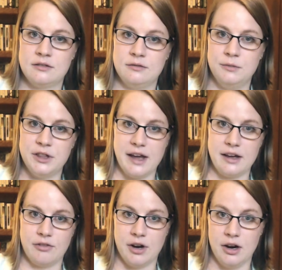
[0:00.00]
with that
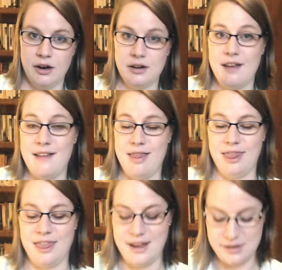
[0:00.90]
gift card,
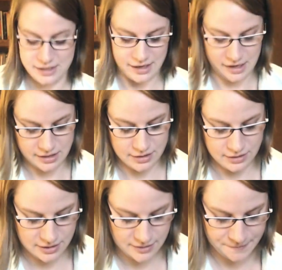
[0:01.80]
and that
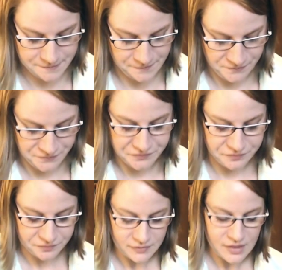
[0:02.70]
is
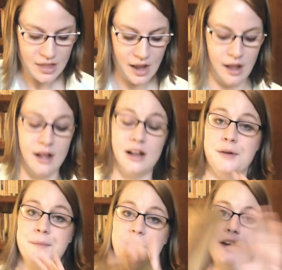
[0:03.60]

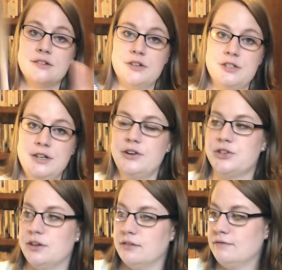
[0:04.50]
um, the Hans Christian
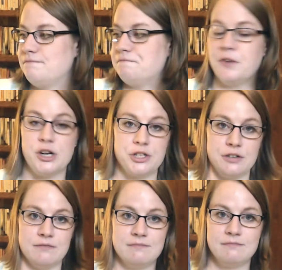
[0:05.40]
Andersen version.
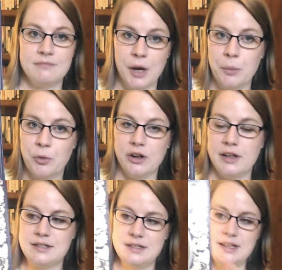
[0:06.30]
More or
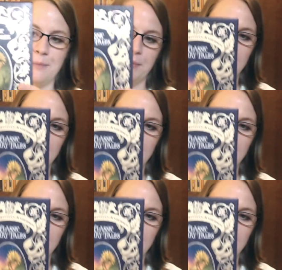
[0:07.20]
less the same.